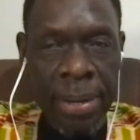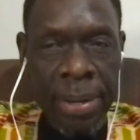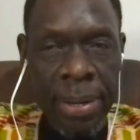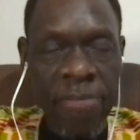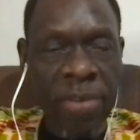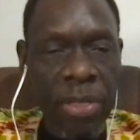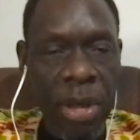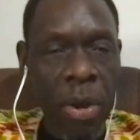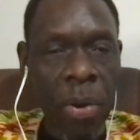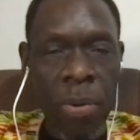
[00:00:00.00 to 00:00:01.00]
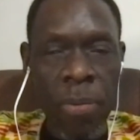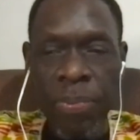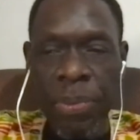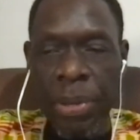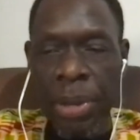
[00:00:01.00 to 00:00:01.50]
even though
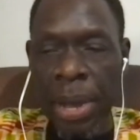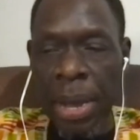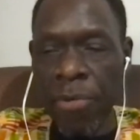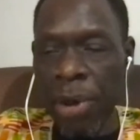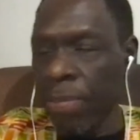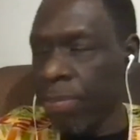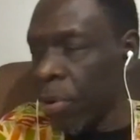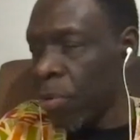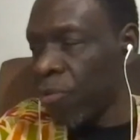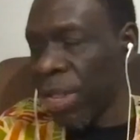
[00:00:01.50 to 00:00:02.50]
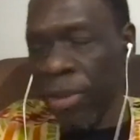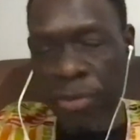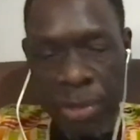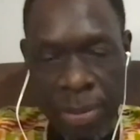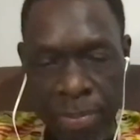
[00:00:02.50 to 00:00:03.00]
a great boon really to
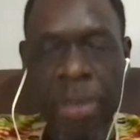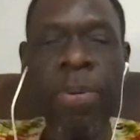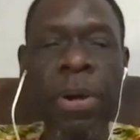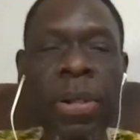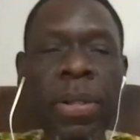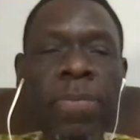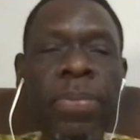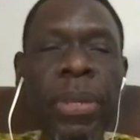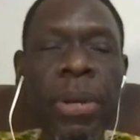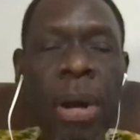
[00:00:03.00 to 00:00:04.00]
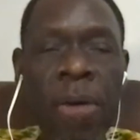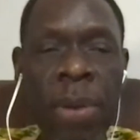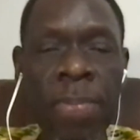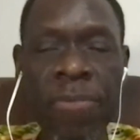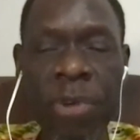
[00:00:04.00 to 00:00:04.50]
the people of
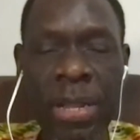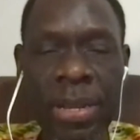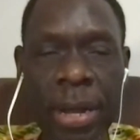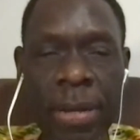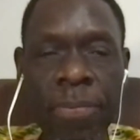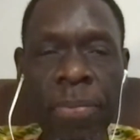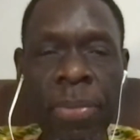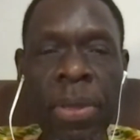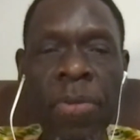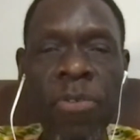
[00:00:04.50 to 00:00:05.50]
Upper Volta. So